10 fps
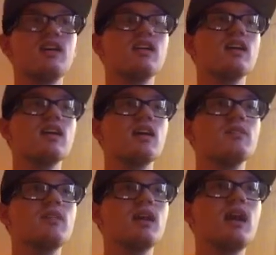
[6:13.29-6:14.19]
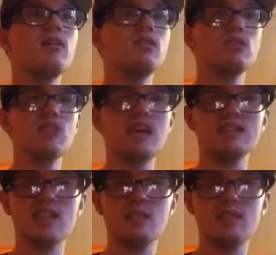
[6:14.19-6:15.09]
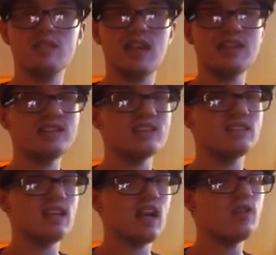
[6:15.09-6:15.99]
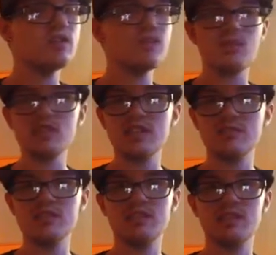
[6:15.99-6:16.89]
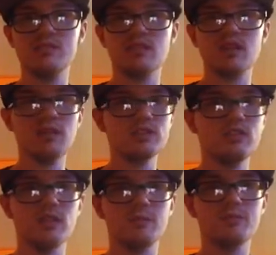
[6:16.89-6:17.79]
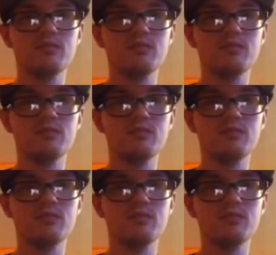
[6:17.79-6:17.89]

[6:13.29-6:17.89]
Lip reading: I don't know the last time I don't know the first time we see him drunk. I'm not sure,